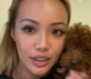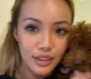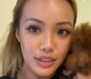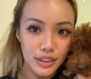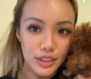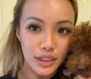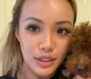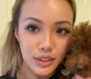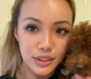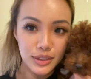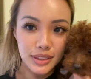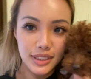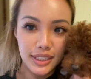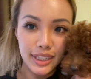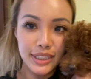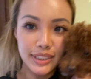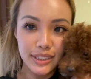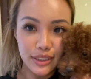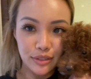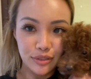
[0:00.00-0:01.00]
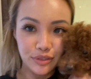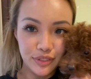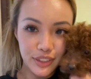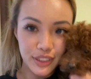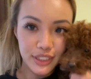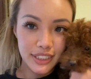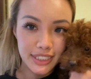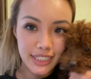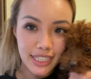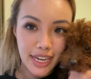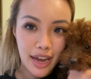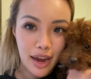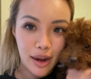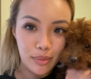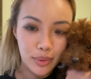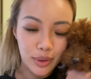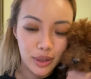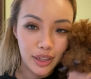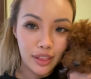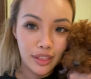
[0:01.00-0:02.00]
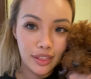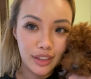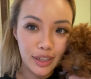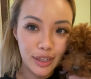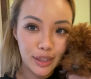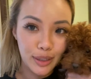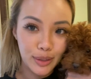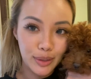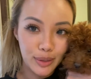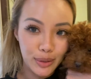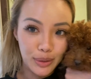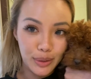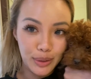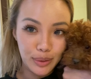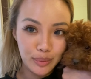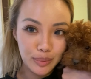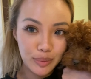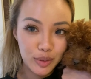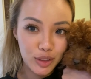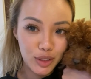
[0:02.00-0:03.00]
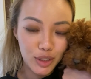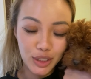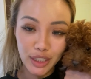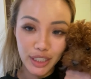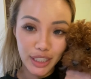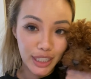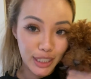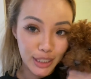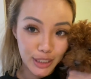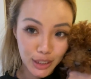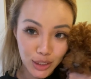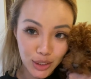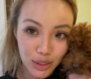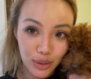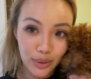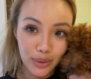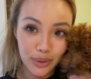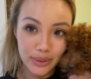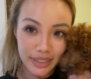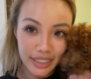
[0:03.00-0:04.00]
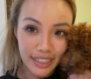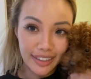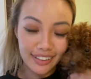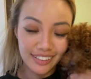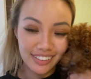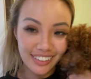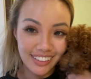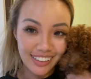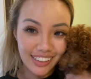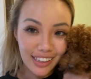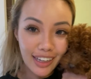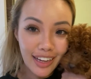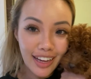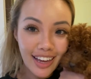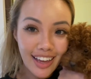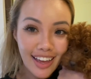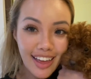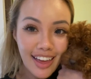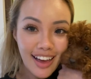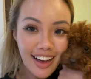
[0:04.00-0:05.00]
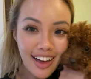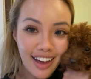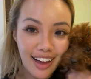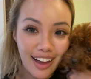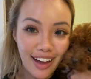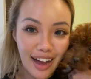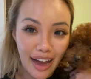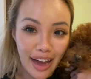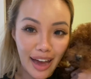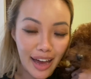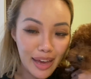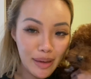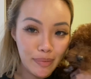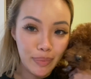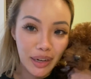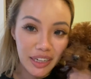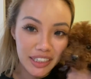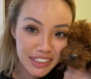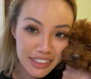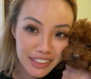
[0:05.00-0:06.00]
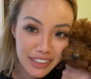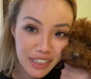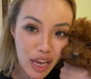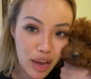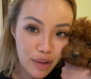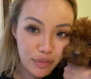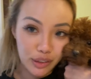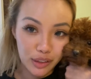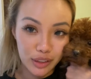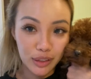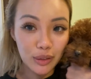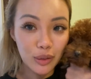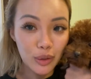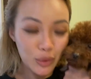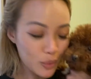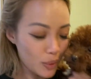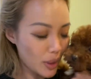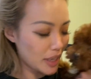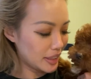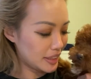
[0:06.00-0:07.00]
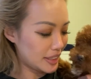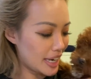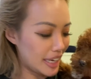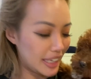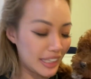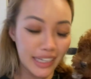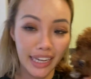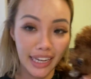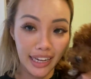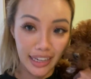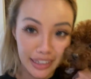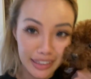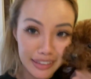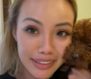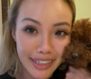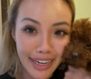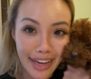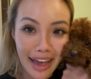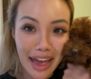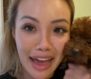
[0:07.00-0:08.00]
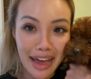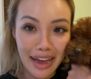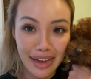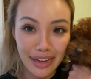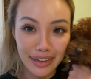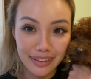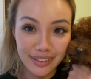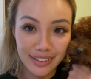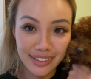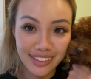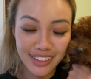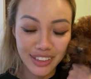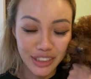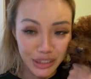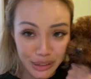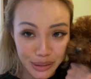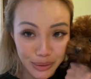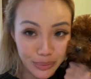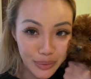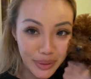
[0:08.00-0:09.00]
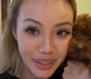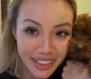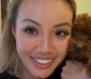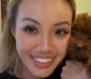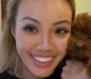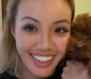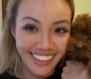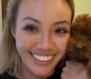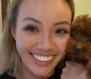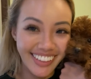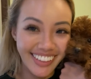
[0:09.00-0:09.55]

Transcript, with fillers: So today is the first day I brought Thea home. She is so tiny. I personally have a quite a tiny head and she's way tiny.